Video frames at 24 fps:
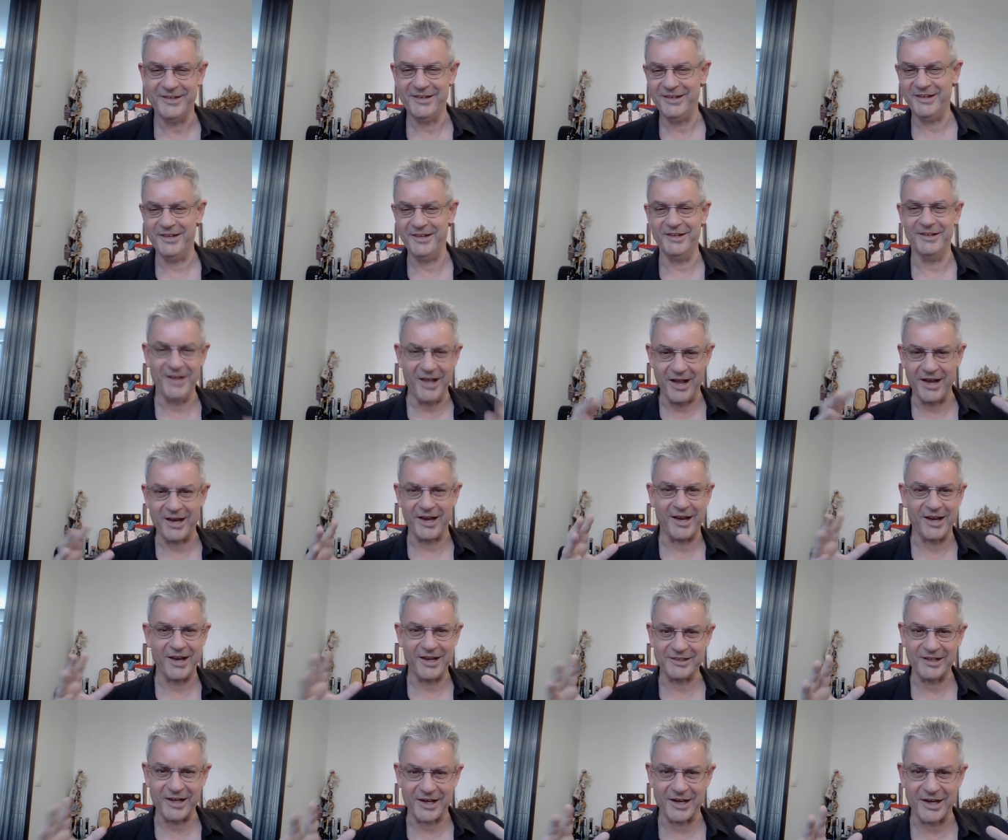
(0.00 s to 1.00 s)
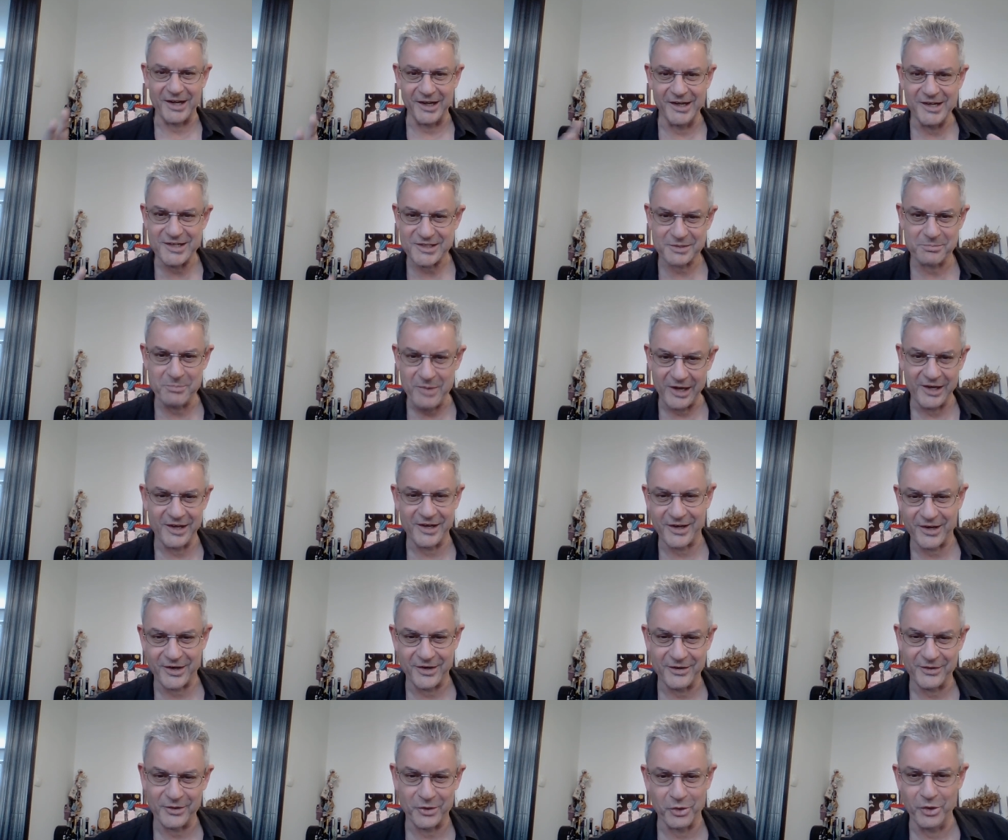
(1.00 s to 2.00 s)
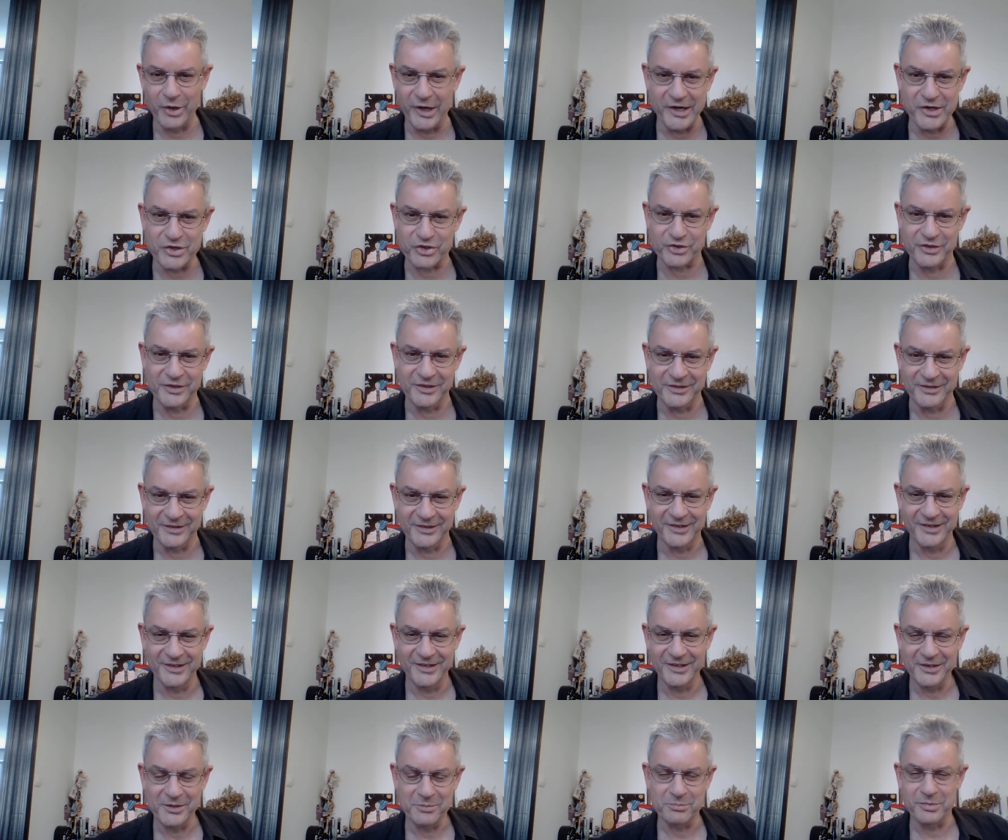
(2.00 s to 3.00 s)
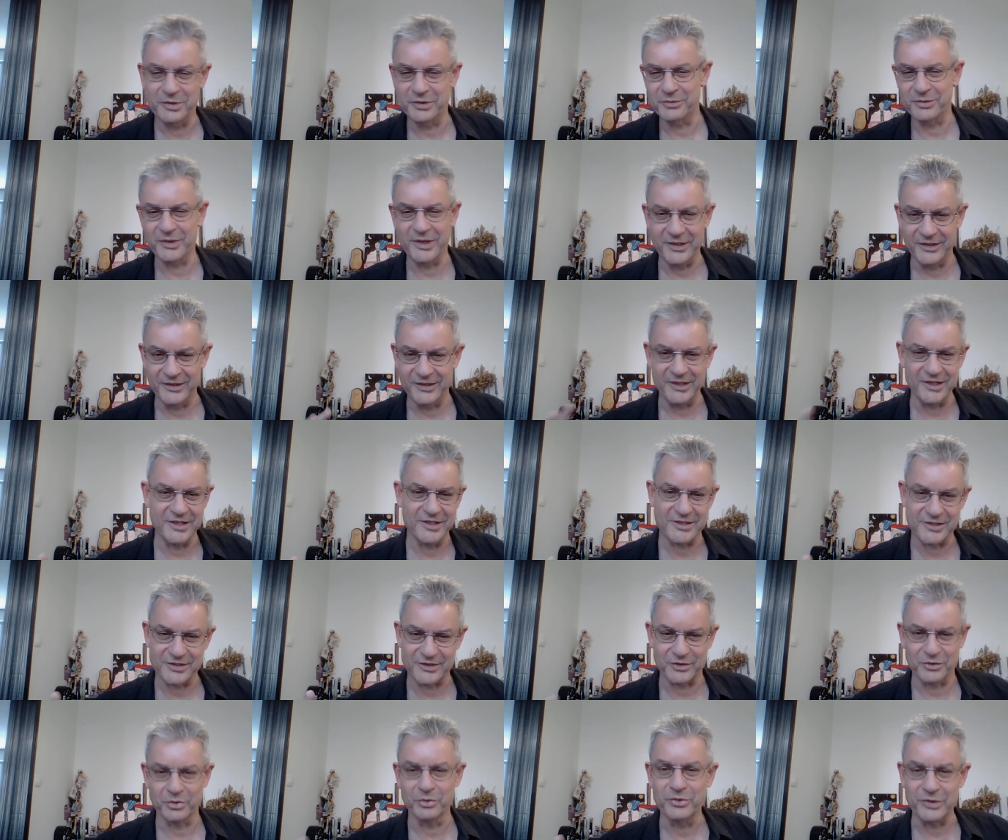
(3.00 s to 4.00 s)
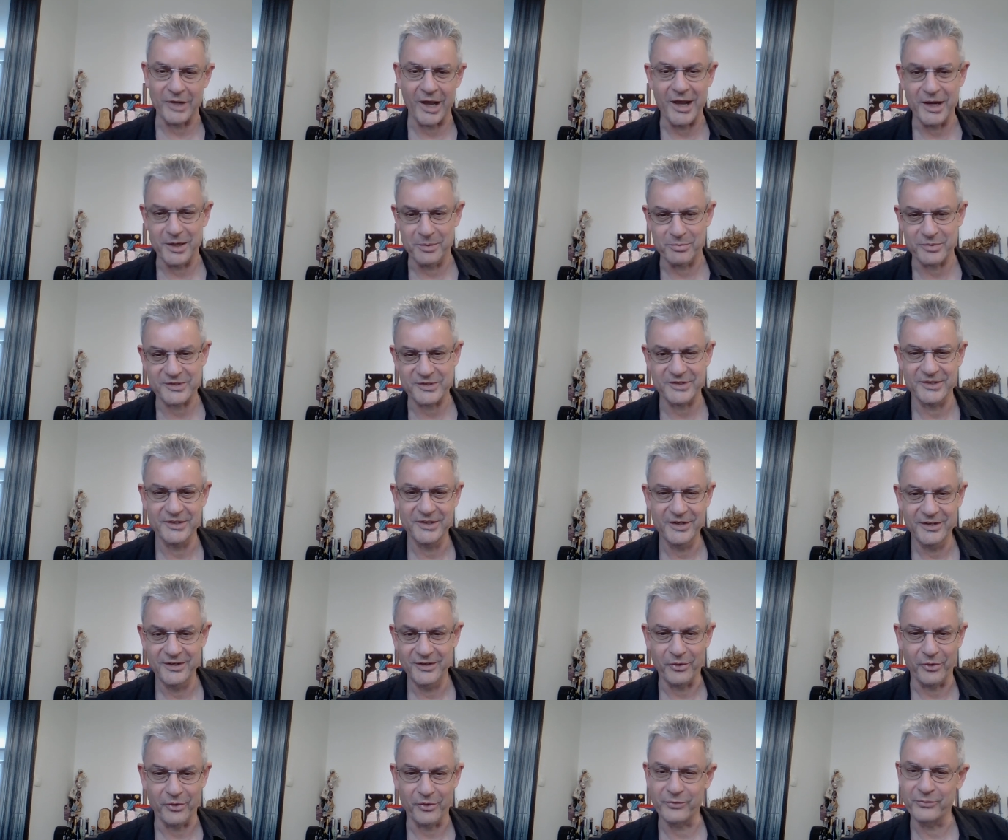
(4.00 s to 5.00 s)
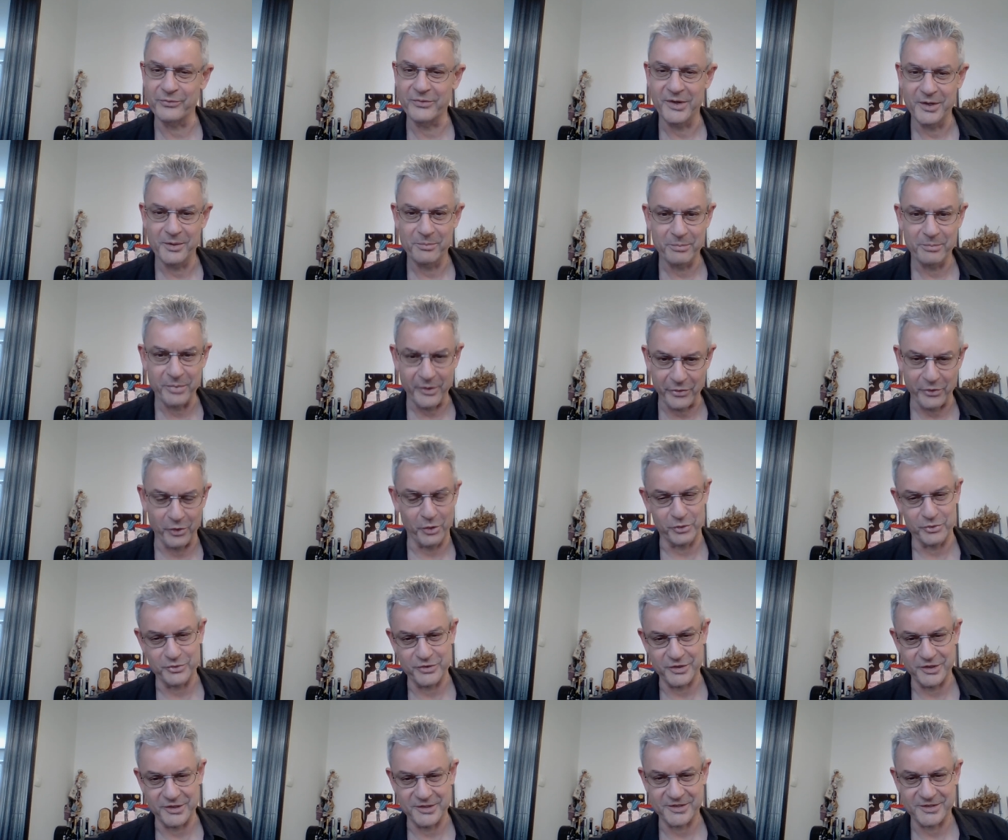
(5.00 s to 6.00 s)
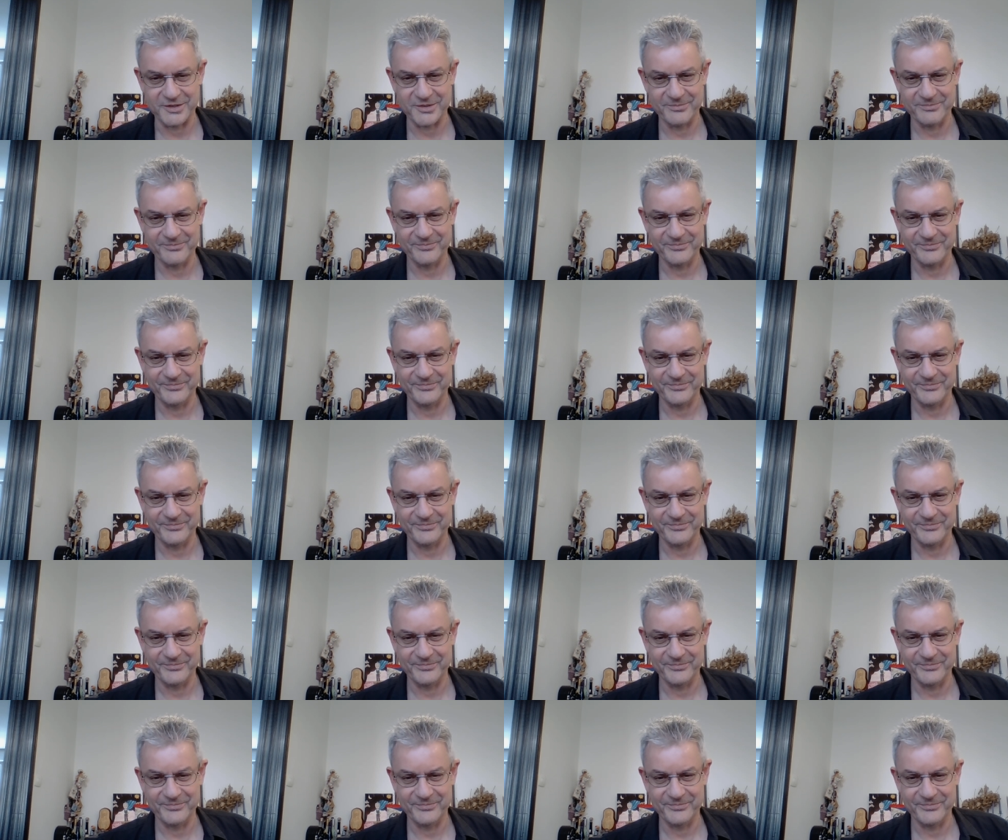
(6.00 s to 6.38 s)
in a cataclysmic collision between these two types of pathologies.